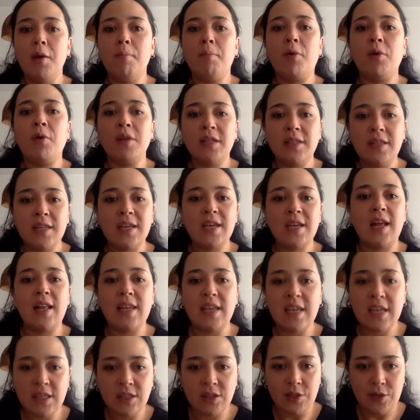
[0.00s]
political
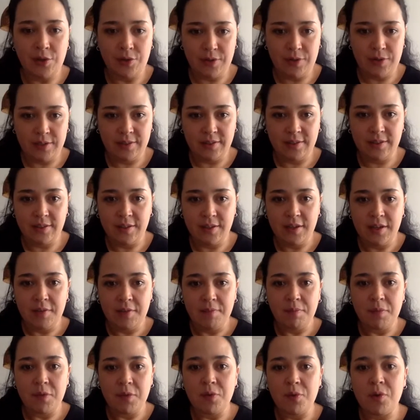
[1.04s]
interest,
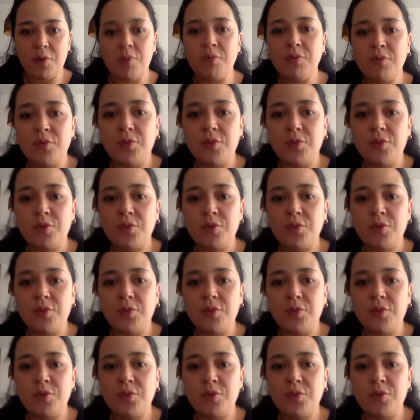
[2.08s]
you know.